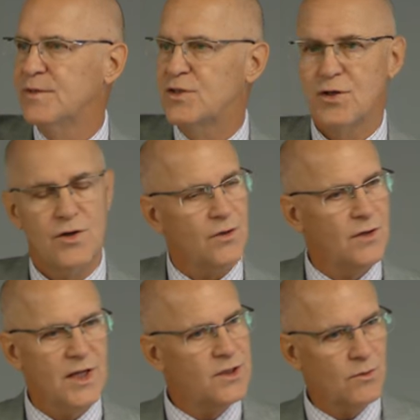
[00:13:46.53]
So you
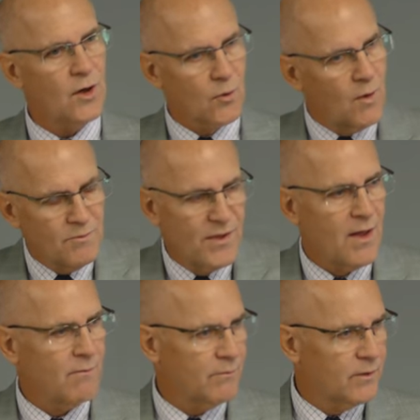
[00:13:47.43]
need to equip
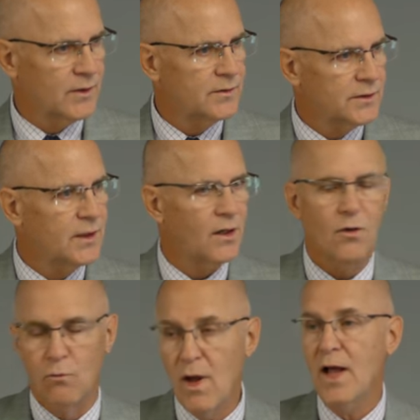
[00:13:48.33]
them, you
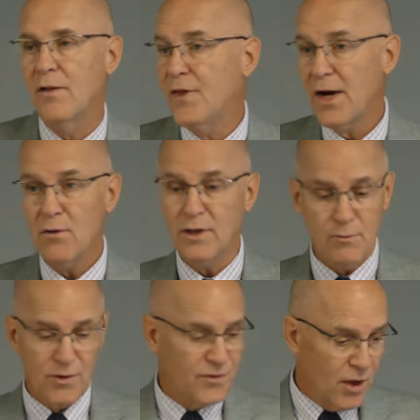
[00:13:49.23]
know, well, not only
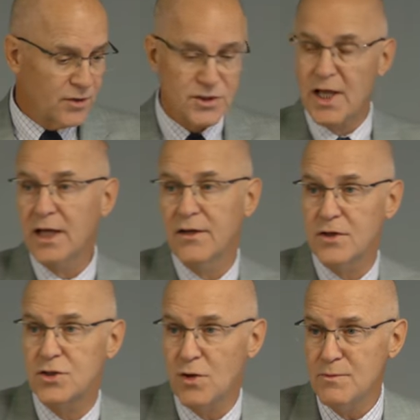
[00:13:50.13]
with understanding of
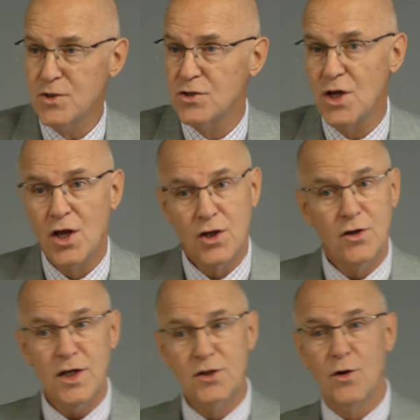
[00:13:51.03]
the scriptures,
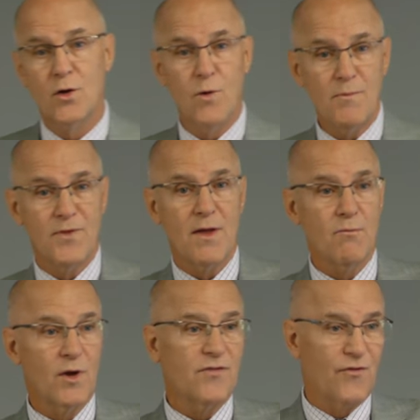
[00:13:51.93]
you need to equip
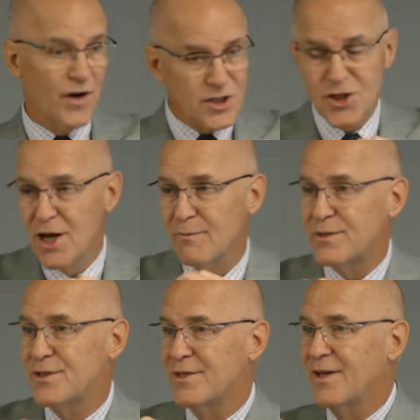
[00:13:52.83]
them with
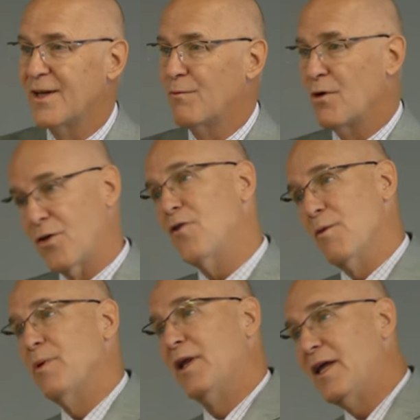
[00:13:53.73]
friendships, with
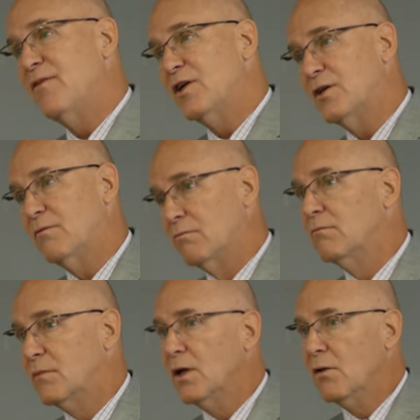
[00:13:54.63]
other believing,
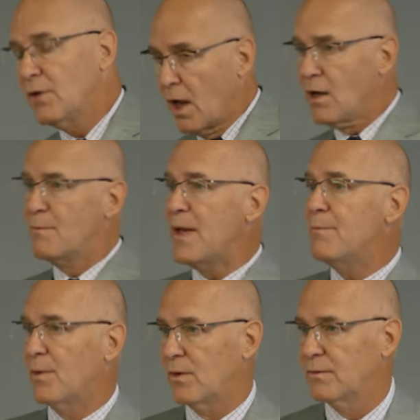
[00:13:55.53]
you know, young
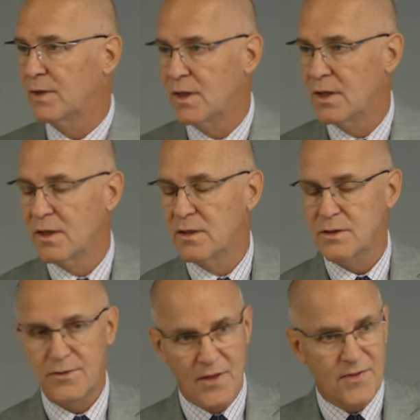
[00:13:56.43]
people,
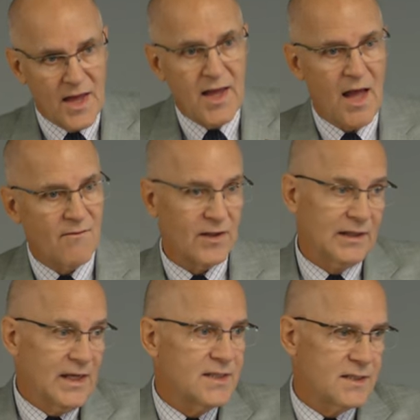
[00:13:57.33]
so that they have at
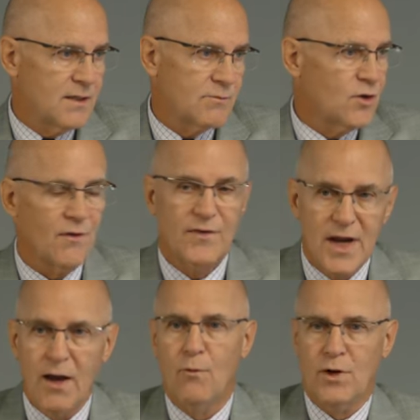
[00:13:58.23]
least some sort of
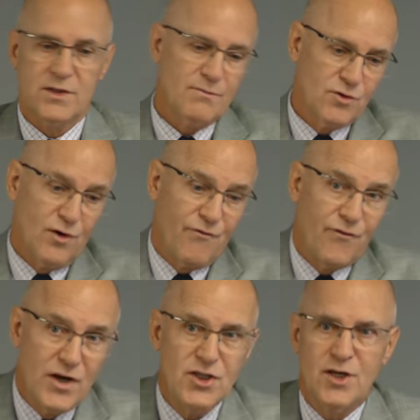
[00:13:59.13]
network, some sort of
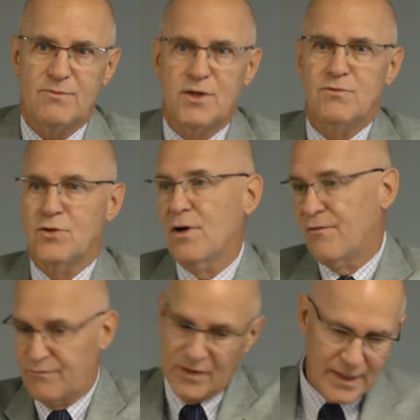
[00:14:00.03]
friendship, some sort of